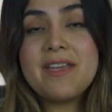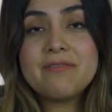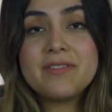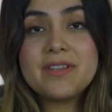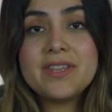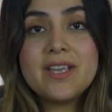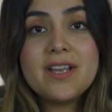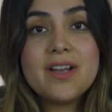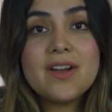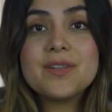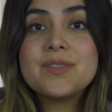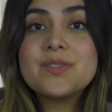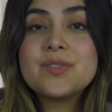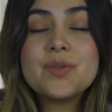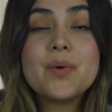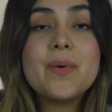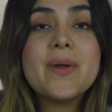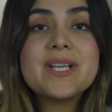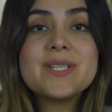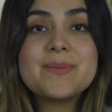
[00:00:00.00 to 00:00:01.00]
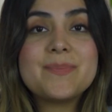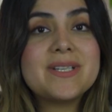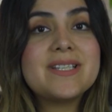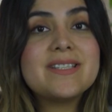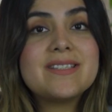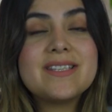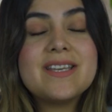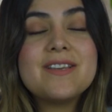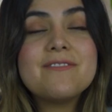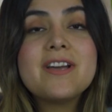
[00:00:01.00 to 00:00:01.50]
everything got so
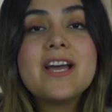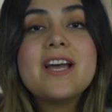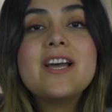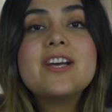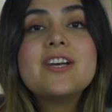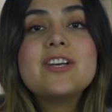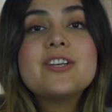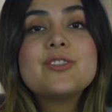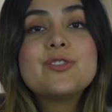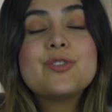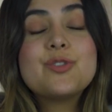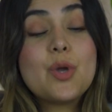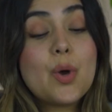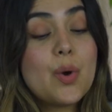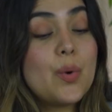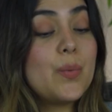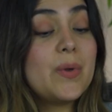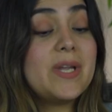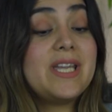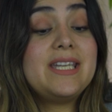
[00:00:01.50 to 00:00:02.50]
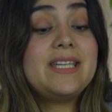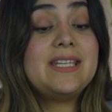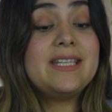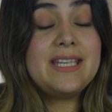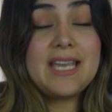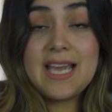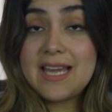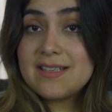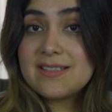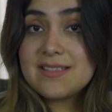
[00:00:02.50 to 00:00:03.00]
expensive. So
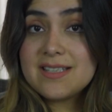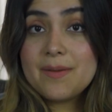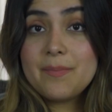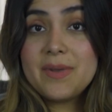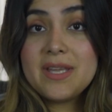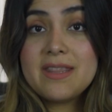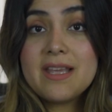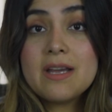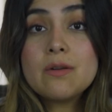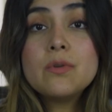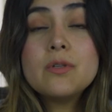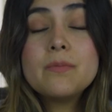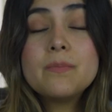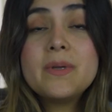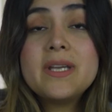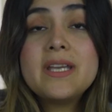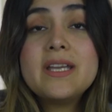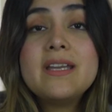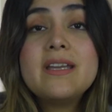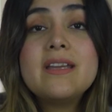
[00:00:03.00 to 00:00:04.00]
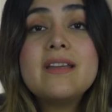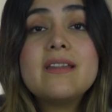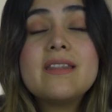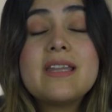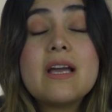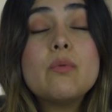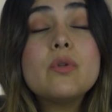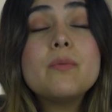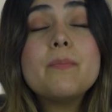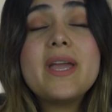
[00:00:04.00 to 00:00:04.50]
yes, I mean, that
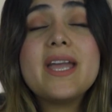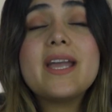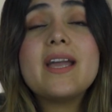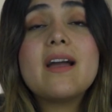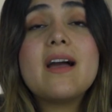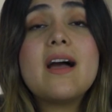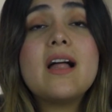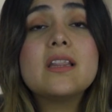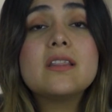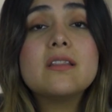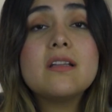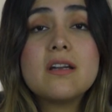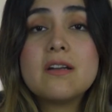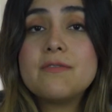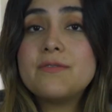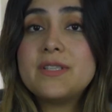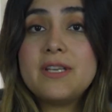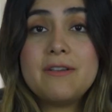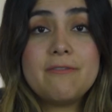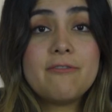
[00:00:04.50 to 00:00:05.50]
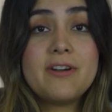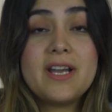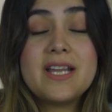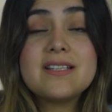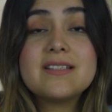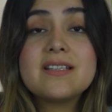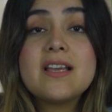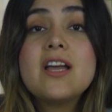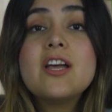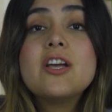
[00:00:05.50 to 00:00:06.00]
will make a lot of
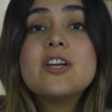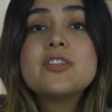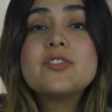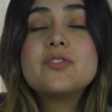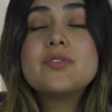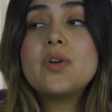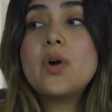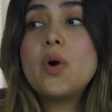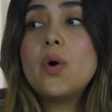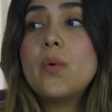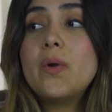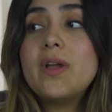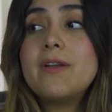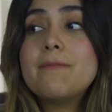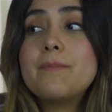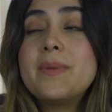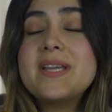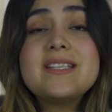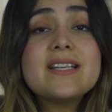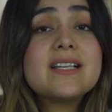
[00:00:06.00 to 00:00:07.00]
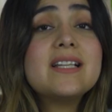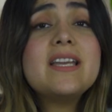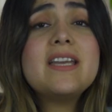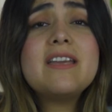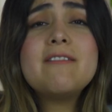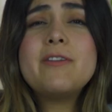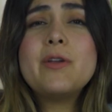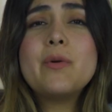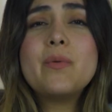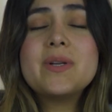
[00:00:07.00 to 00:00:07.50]
difference. So
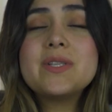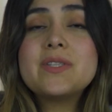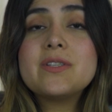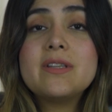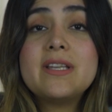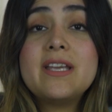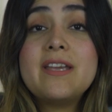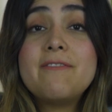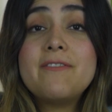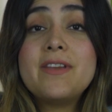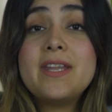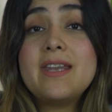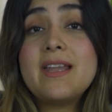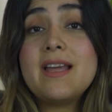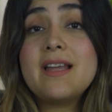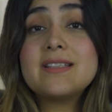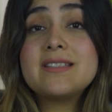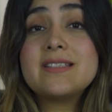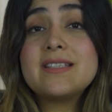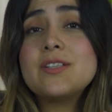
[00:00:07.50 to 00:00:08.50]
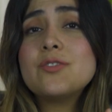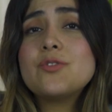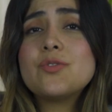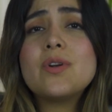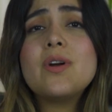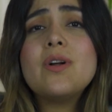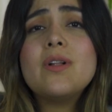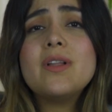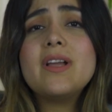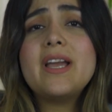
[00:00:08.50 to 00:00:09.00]
basically, if you want to live in a
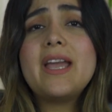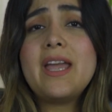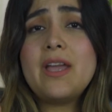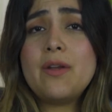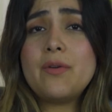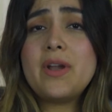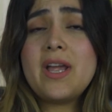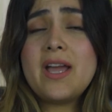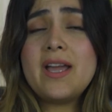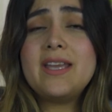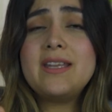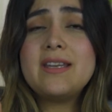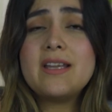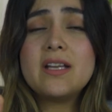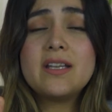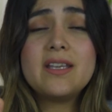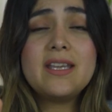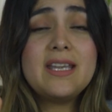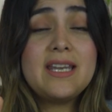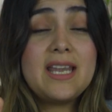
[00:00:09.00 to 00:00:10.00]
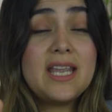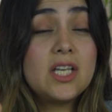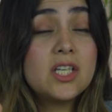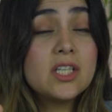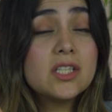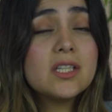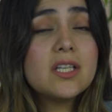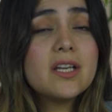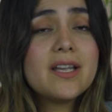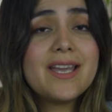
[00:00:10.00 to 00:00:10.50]
central area, in a
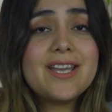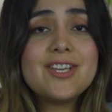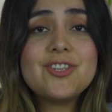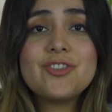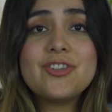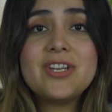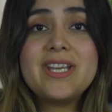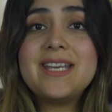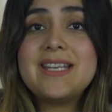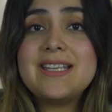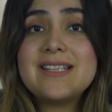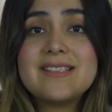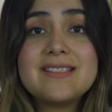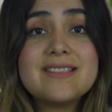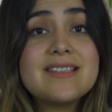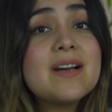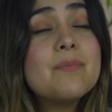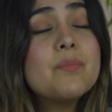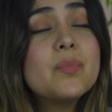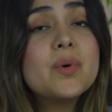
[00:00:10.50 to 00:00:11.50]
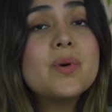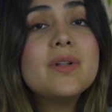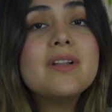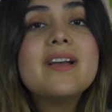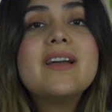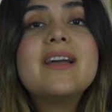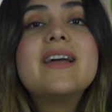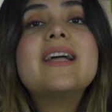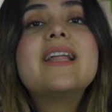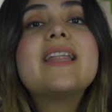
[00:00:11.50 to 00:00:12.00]
good location in
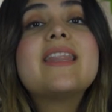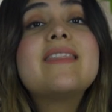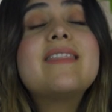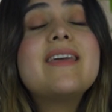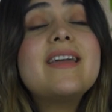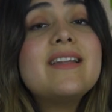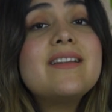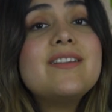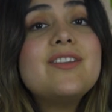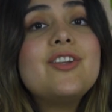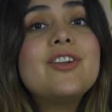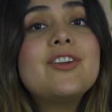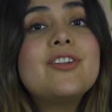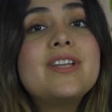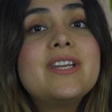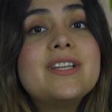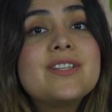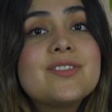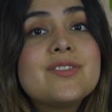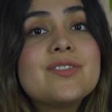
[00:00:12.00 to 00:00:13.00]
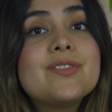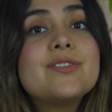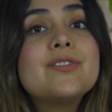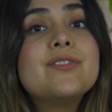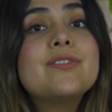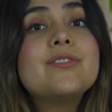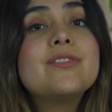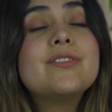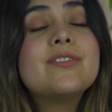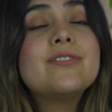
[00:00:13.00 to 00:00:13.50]
Istanbul, then you need
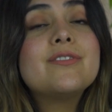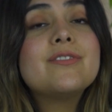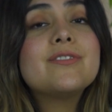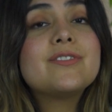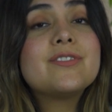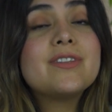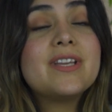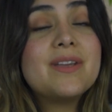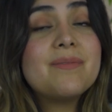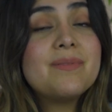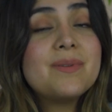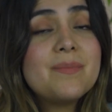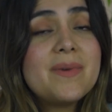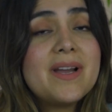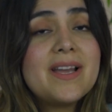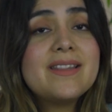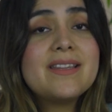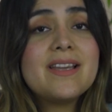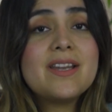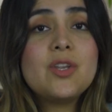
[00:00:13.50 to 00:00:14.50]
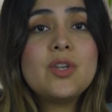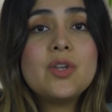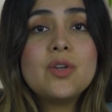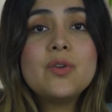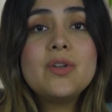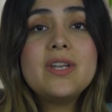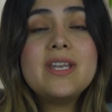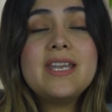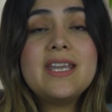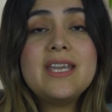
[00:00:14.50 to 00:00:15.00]
to keep in mind that
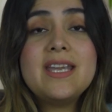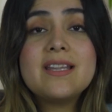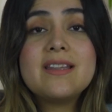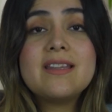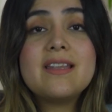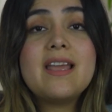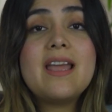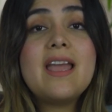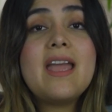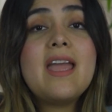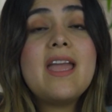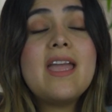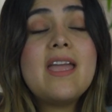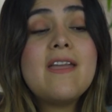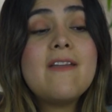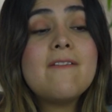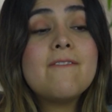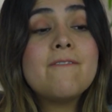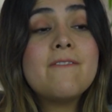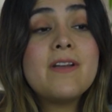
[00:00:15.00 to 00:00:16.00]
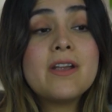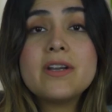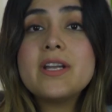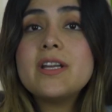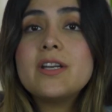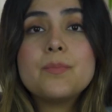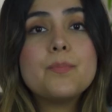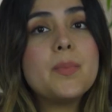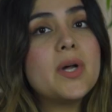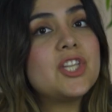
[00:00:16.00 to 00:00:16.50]
you need a
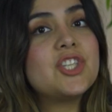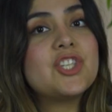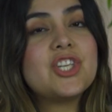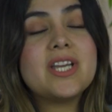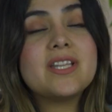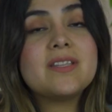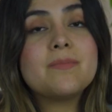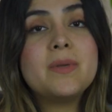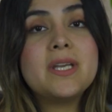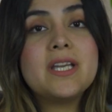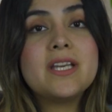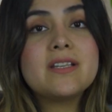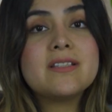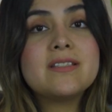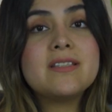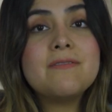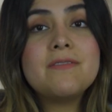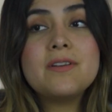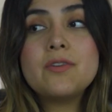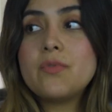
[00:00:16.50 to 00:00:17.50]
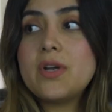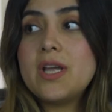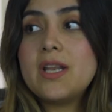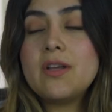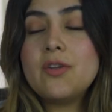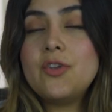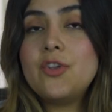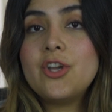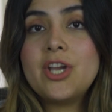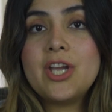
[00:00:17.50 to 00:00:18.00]
very good budget, because even right
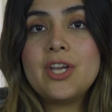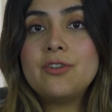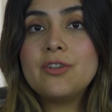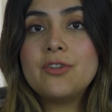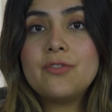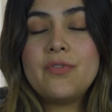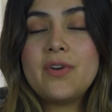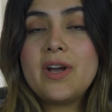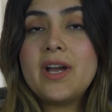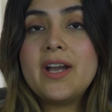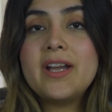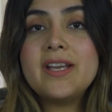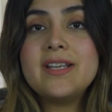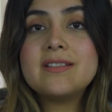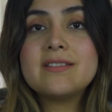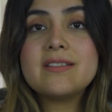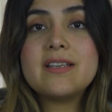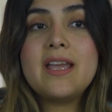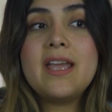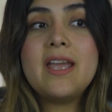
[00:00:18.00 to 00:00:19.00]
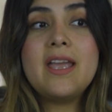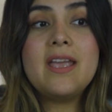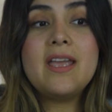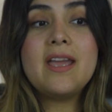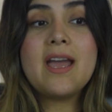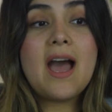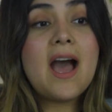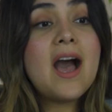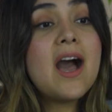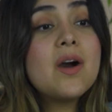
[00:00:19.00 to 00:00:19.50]
now you cannot find
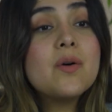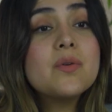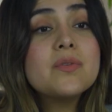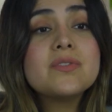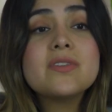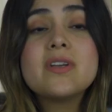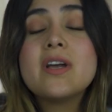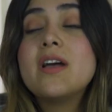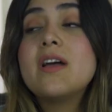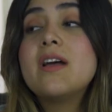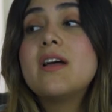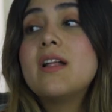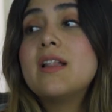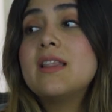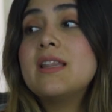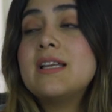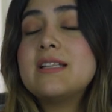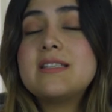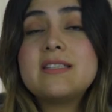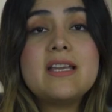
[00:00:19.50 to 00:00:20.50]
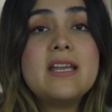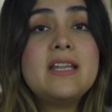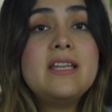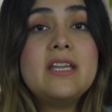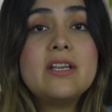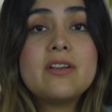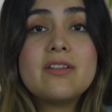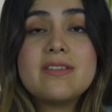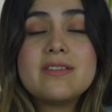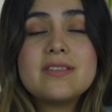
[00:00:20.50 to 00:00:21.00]
a house, let's say
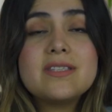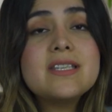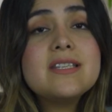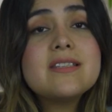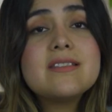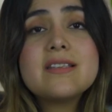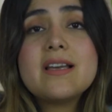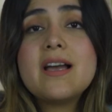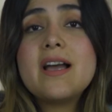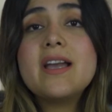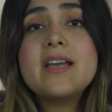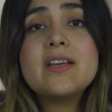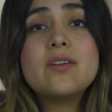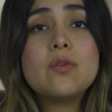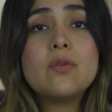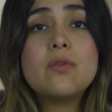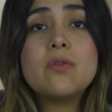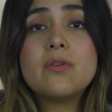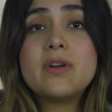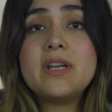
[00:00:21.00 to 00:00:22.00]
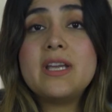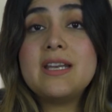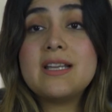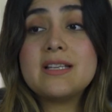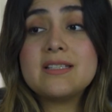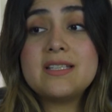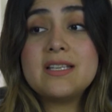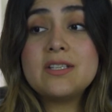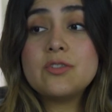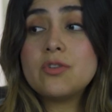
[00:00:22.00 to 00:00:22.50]
near the seaside or in
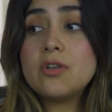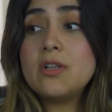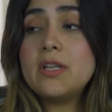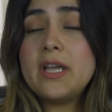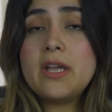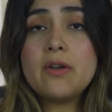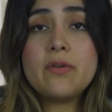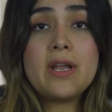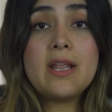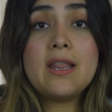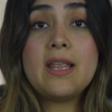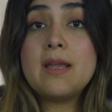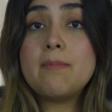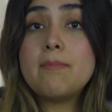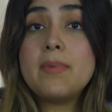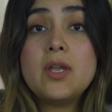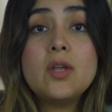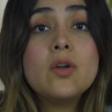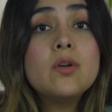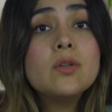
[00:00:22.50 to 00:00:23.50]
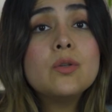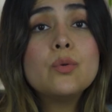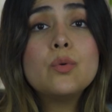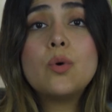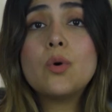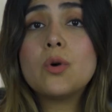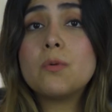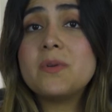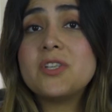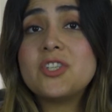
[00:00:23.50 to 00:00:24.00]
a central area like
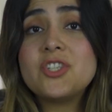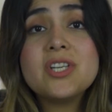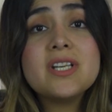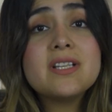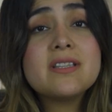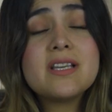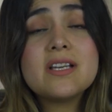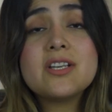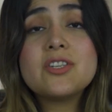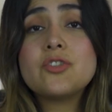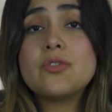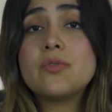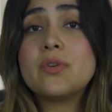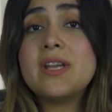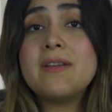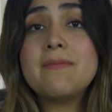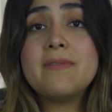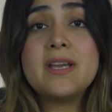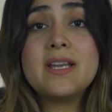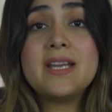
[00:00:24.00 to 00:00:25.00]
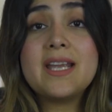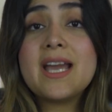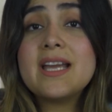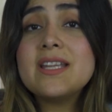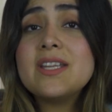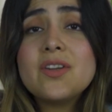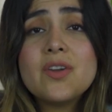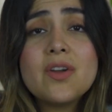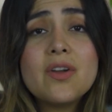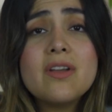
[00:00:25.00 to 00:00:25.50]
Beyoğlu or Beşiktaş or even
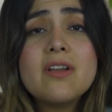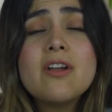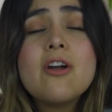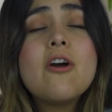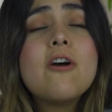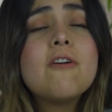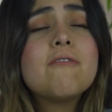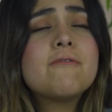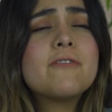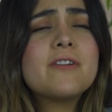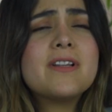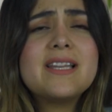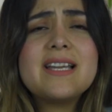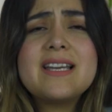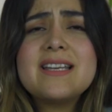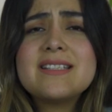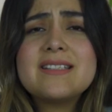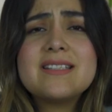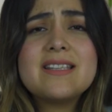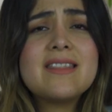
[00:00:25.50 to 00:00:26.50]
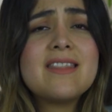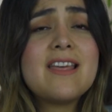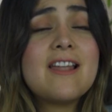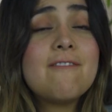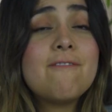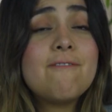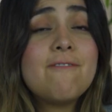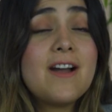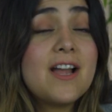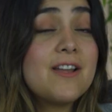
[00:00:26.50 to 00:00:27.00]
Kadıköy for less
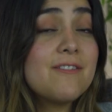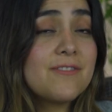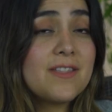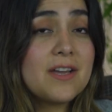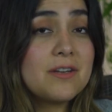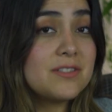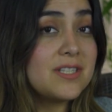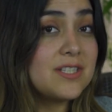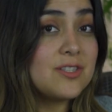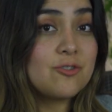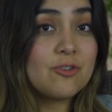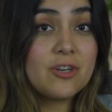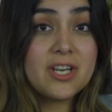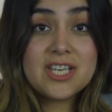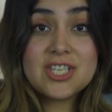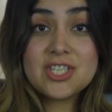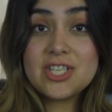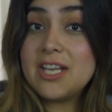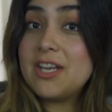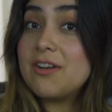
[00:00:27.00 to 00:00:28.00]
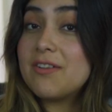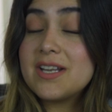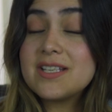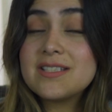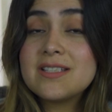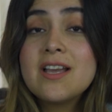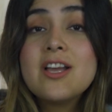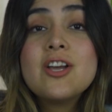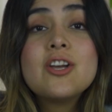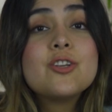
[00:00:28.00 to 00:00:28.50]
than 5,000 Turkish
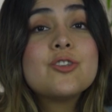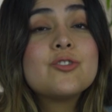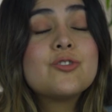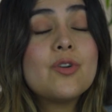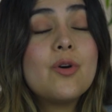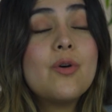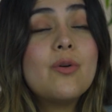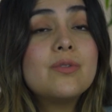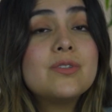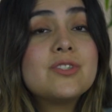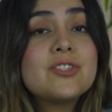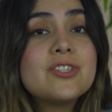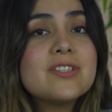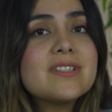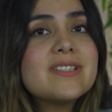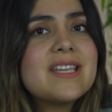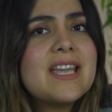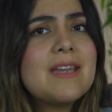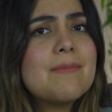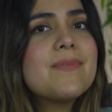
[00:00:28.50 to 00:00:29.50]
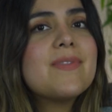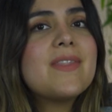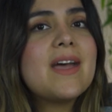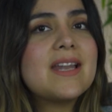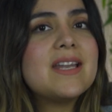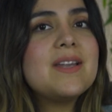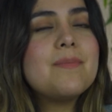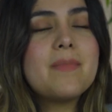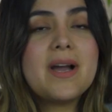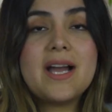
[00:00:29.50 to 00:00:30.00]
liras. So just keep
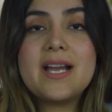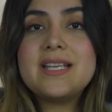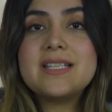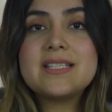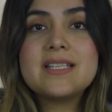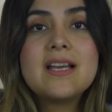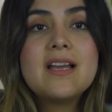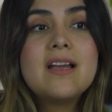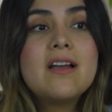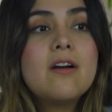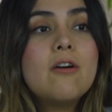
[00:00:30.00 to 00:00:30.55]
that in mind.